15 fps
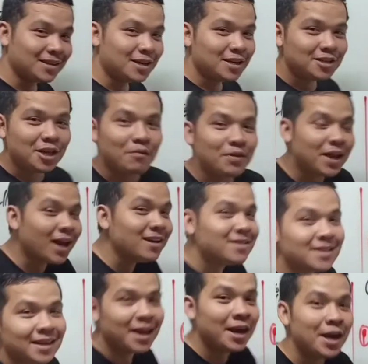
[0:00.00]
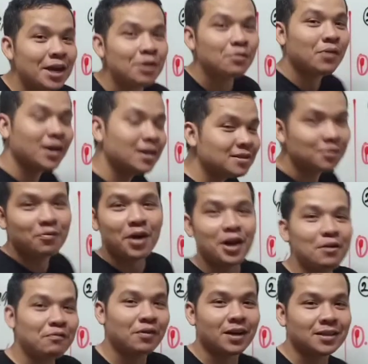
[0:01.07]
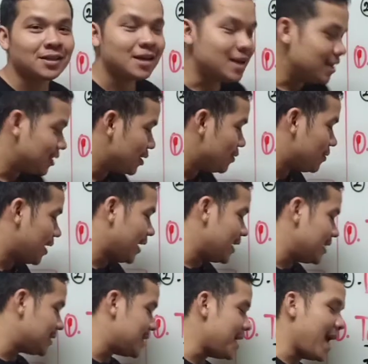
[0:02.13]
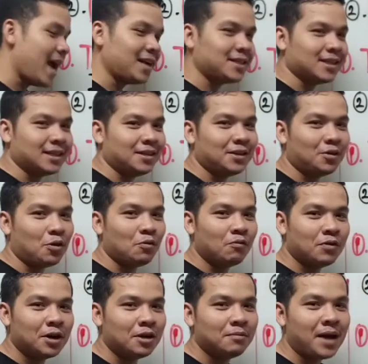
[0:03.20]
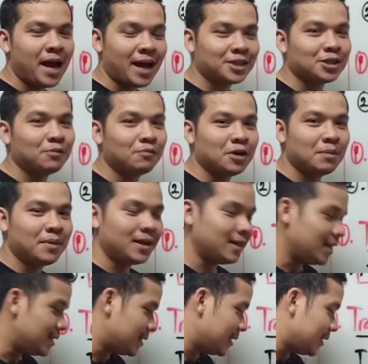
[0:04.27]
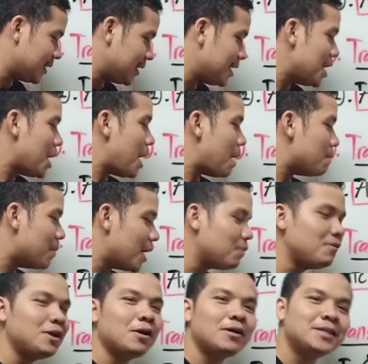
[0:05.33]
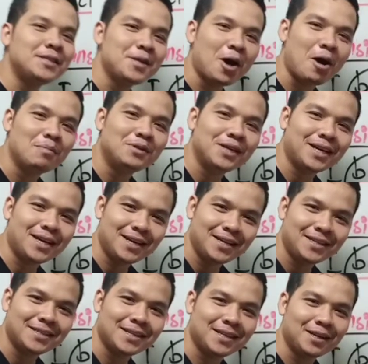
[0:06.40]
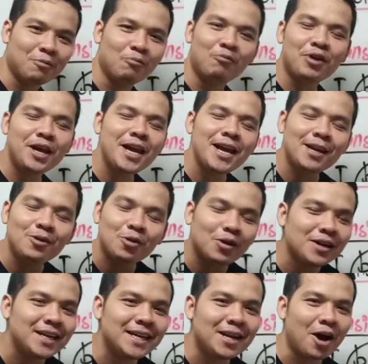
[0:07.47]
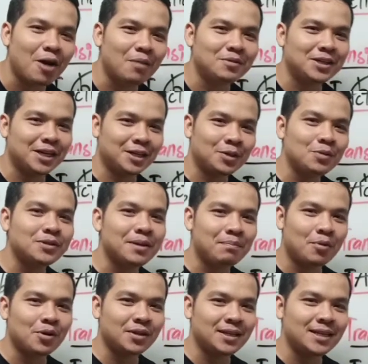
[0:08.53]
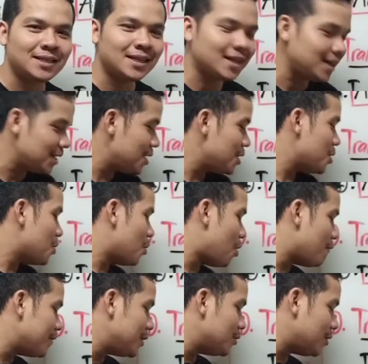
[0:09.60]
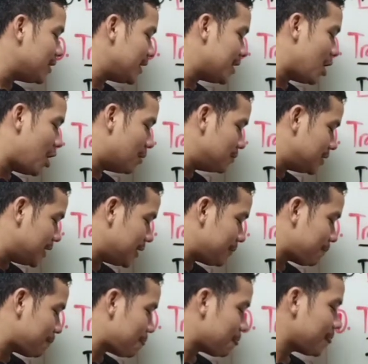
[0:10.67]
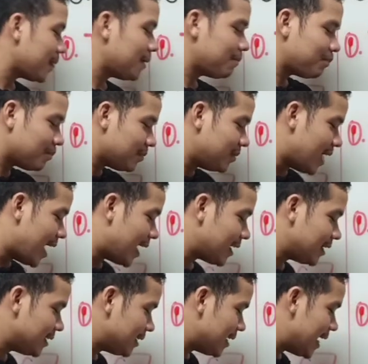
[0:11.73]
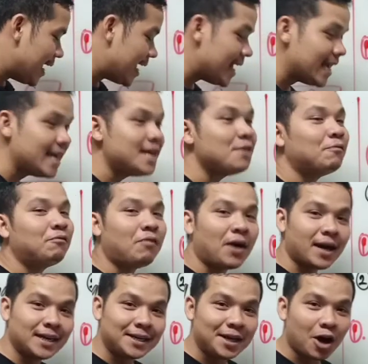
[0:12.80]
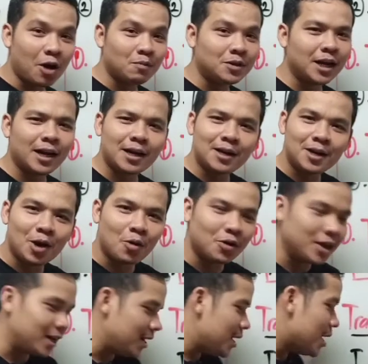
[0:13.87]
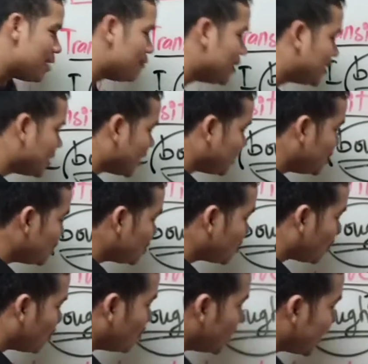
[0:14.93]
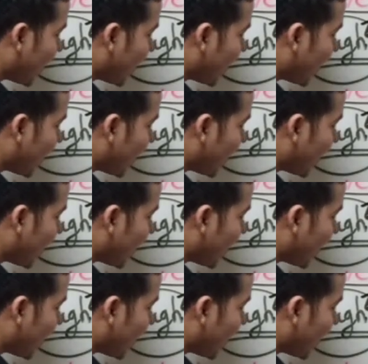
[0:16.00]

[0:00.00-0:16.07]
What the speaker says: Here we can see he runs very fast. So run is the action or verb, action verb in this sentence. But we don't see object in this sentence. We don't need object to support this sentence, or we don't need object that he find the object. No need. We just use only